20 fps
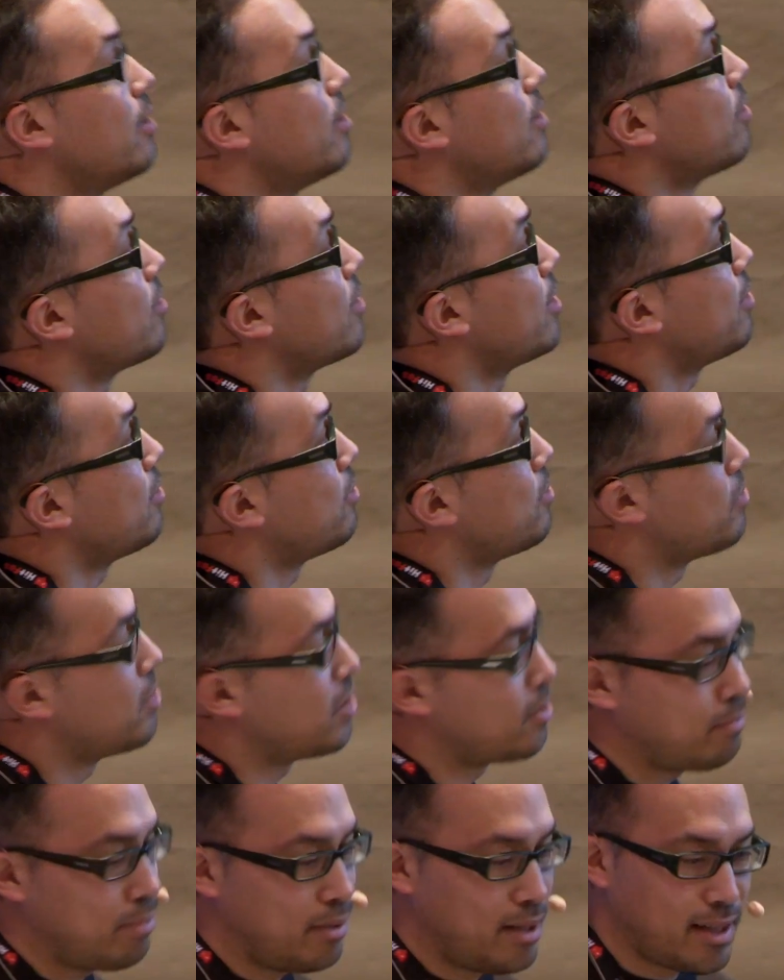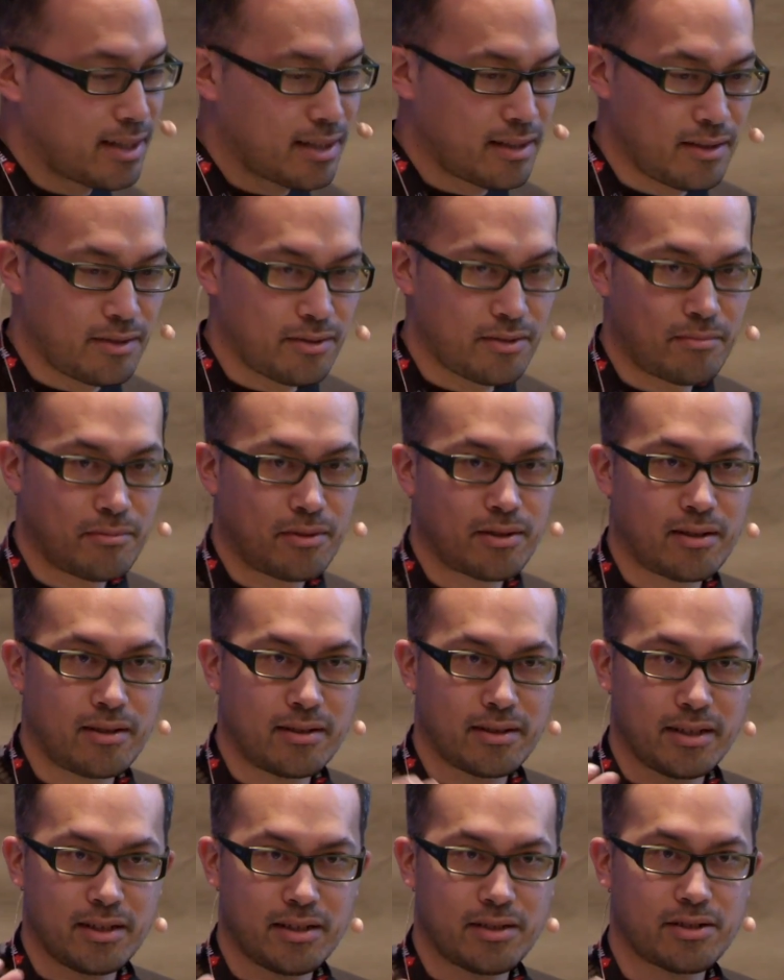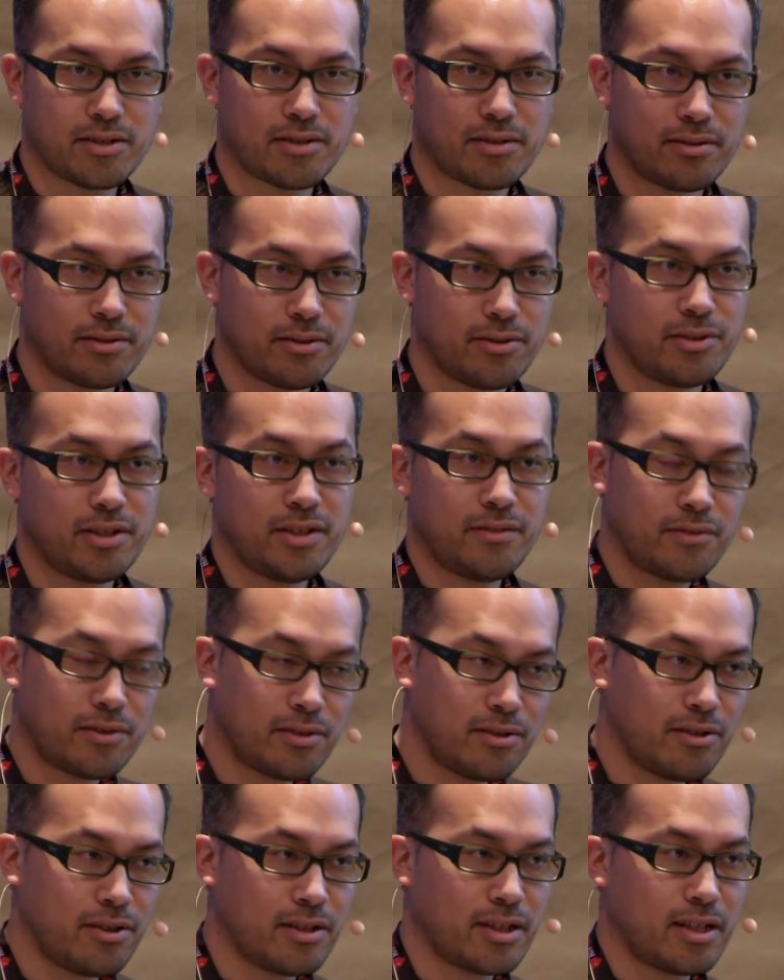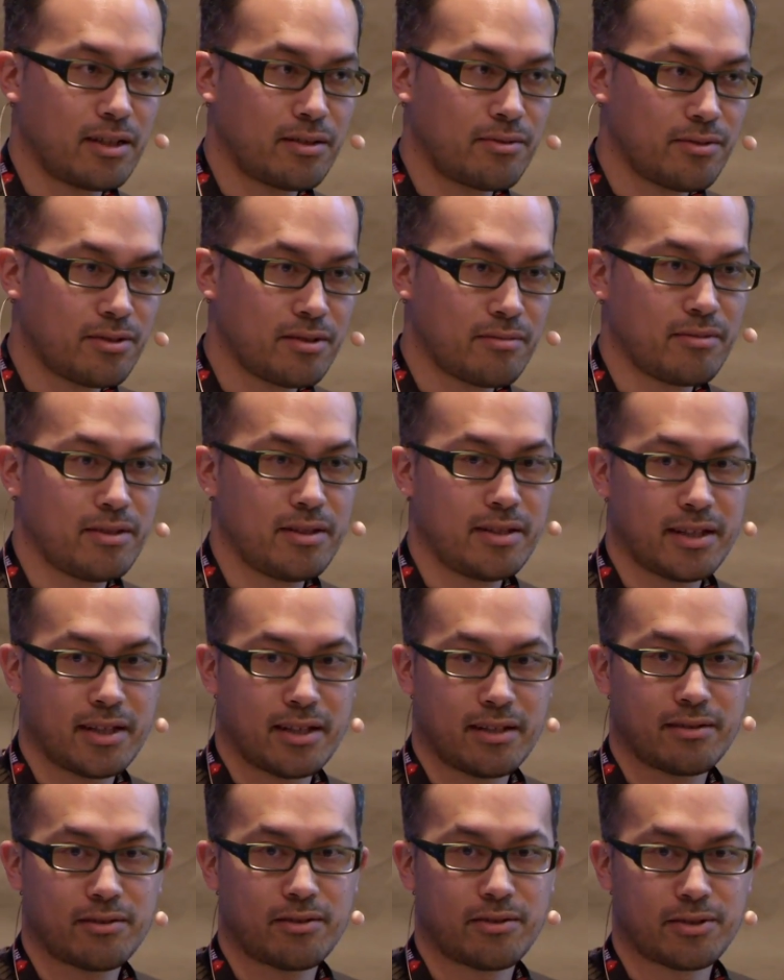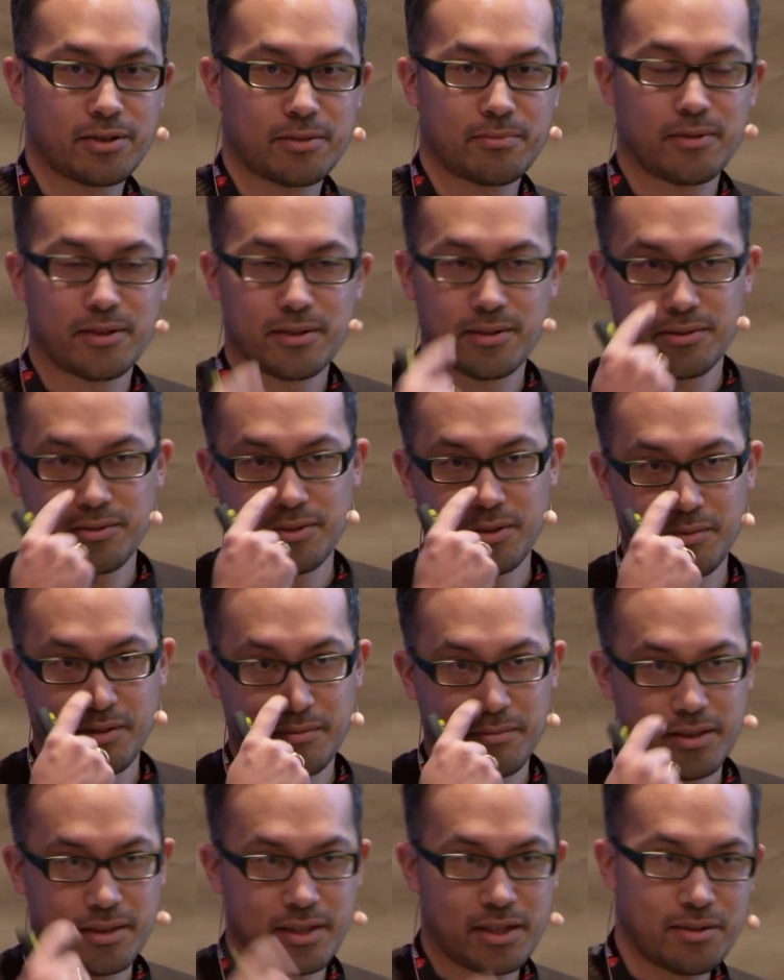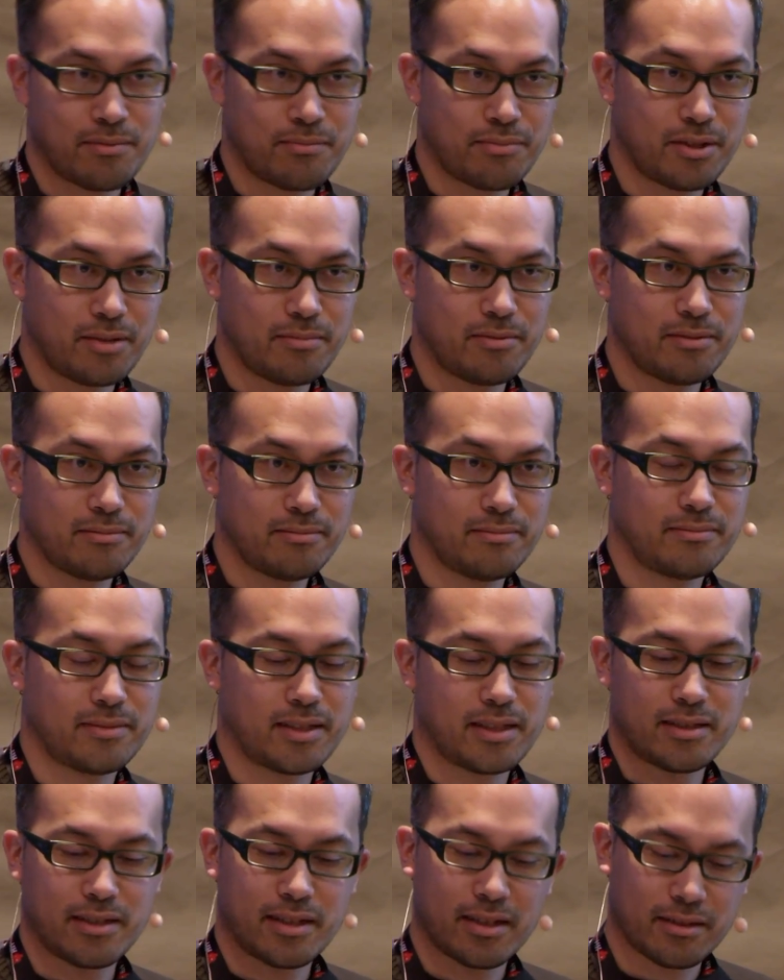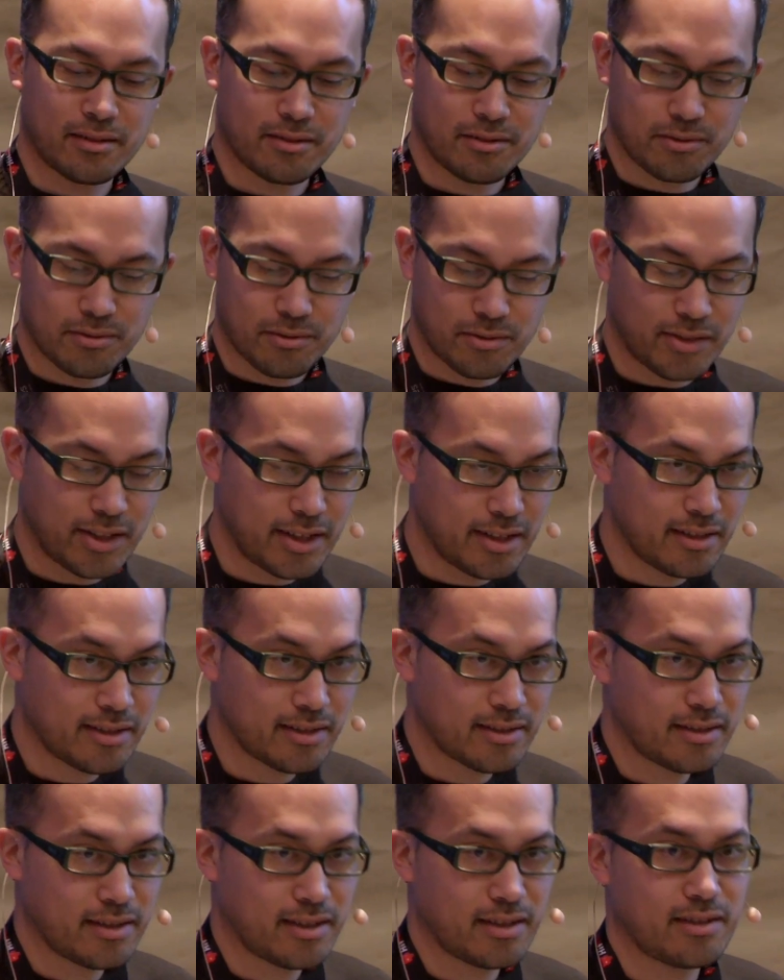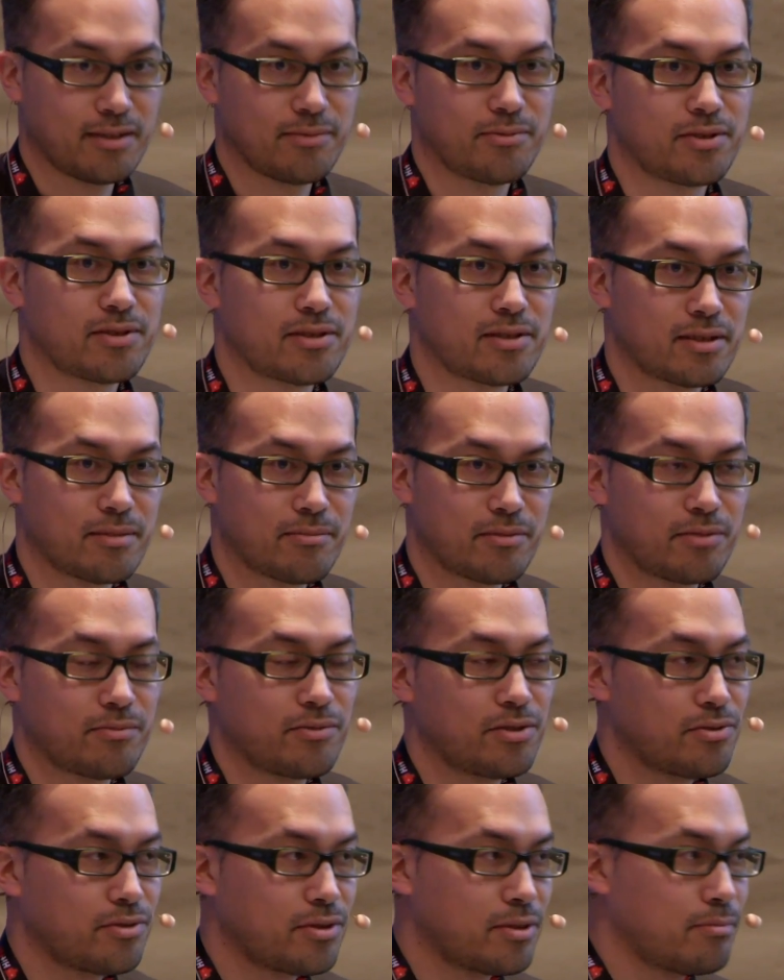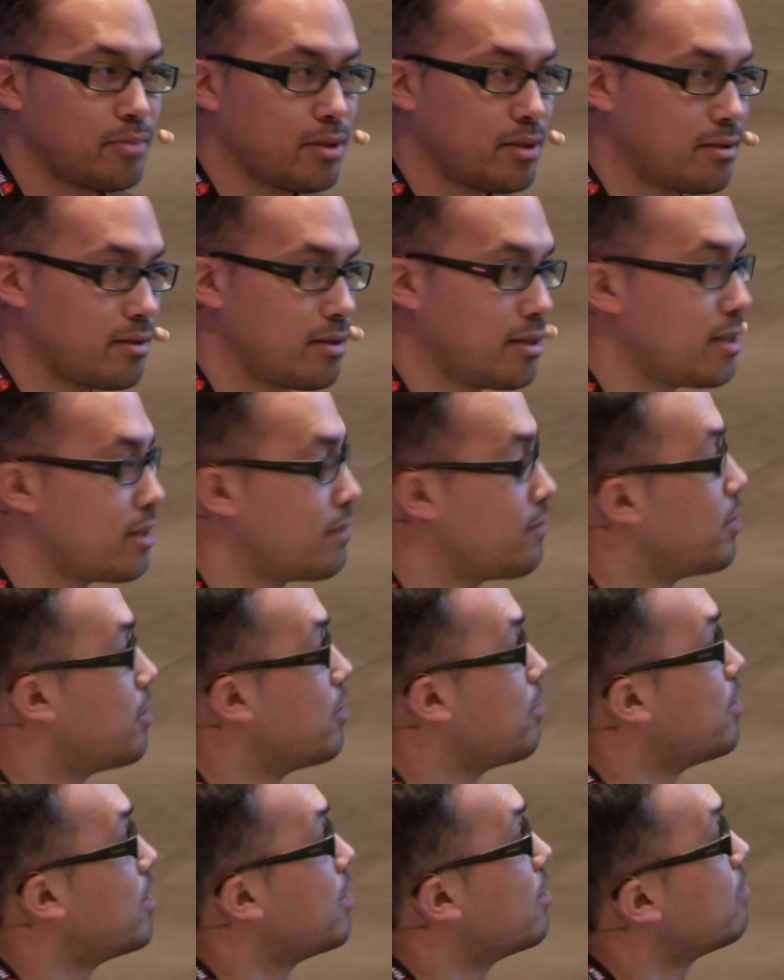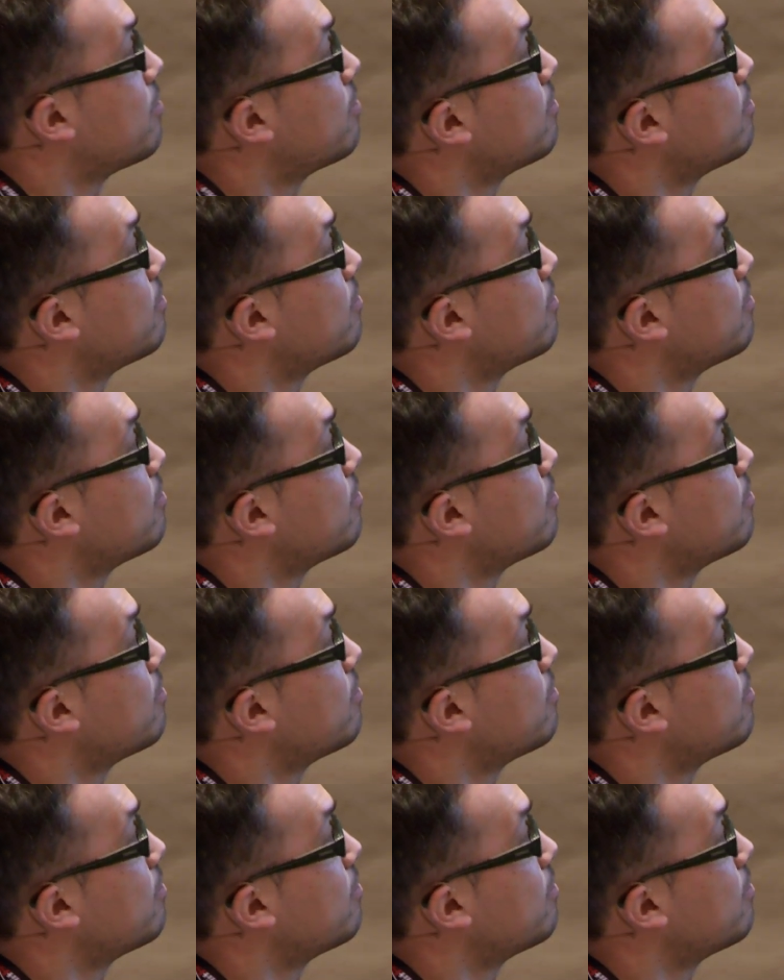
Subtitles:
Okay, so you just plug in your model, each different learning algorithm in the end corresponds to an optimization problem, and then you do gradient descent, which is something which you can parallelize very well.